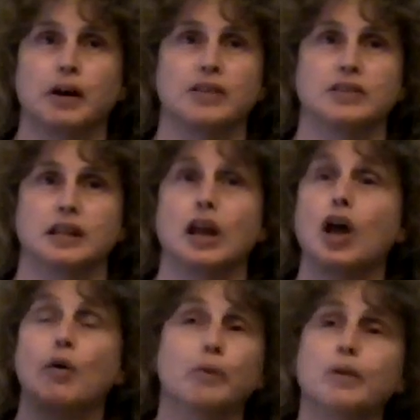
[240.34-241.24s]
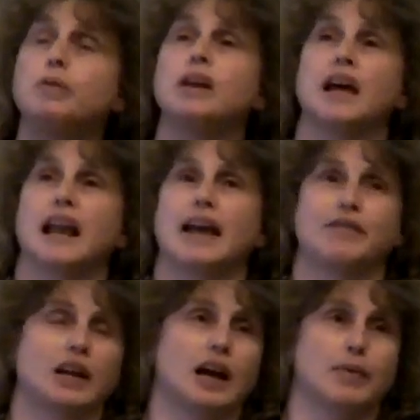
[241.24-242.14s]
Boston, we would not have
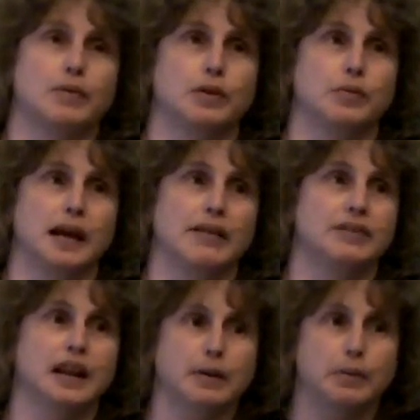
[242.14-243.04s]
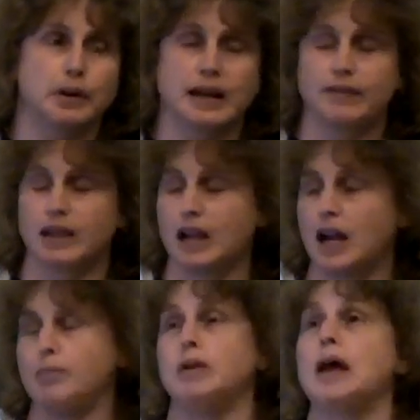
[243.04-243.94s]
the Commonwealth we have today. We wouldn't have the
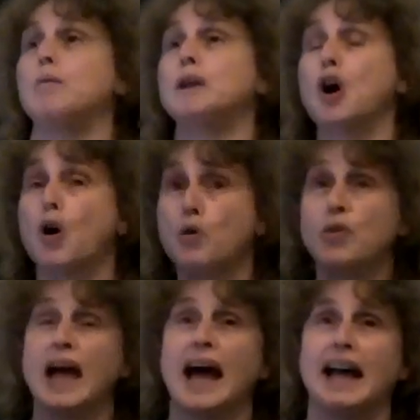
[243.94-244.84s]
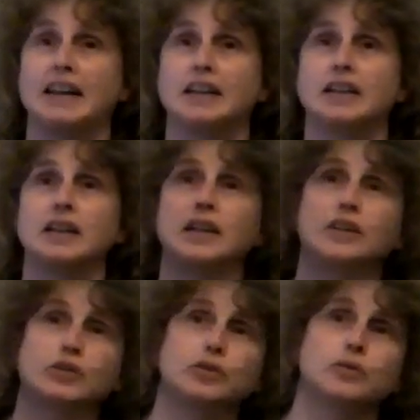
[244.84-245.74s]
economy we had. We owe that
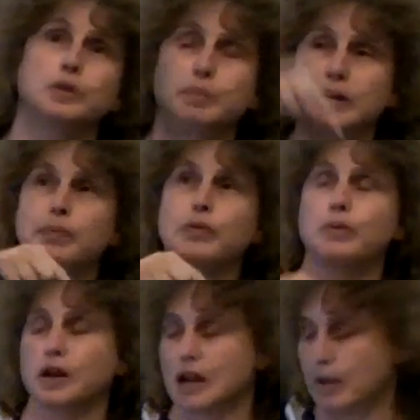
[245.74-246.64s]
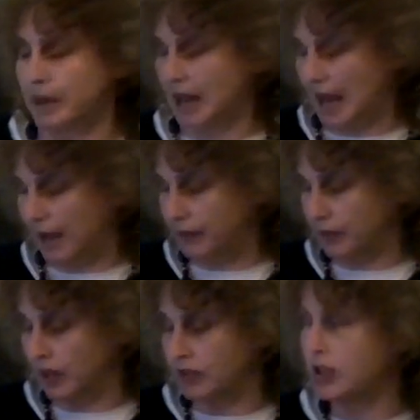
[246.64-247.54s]
to the people who are coming after
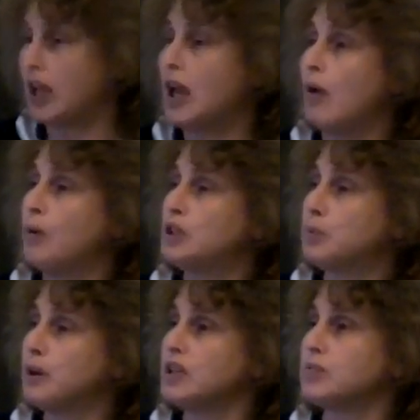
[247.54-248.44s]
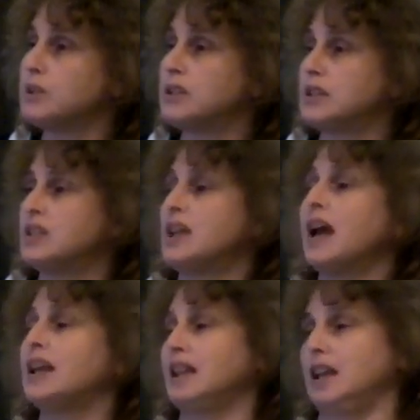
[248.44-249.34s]
us. Which brings me to the
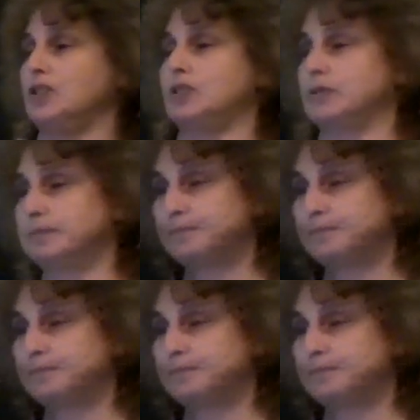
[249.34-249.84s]
second issue.